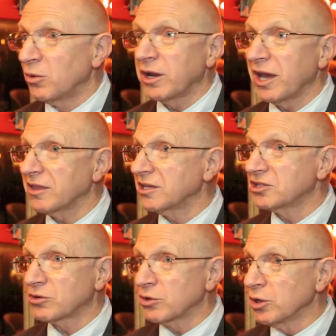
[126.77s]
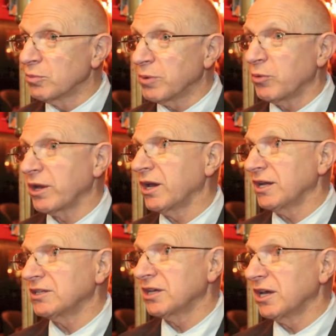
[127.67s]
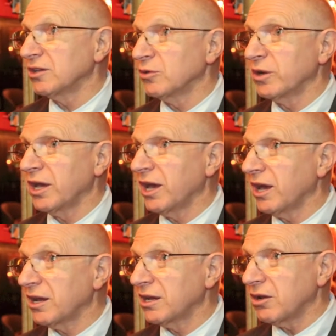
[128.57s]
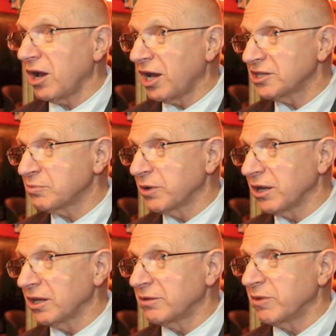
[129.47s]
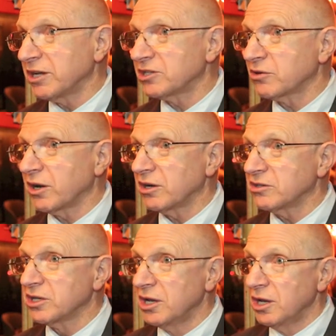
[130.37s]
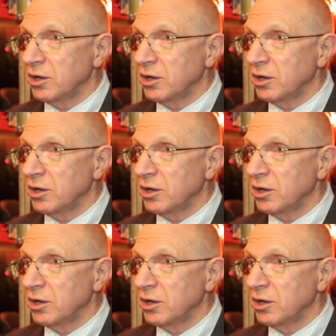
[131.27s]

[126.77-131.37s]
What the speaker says: We had this group and we got together, we had hospital administrators,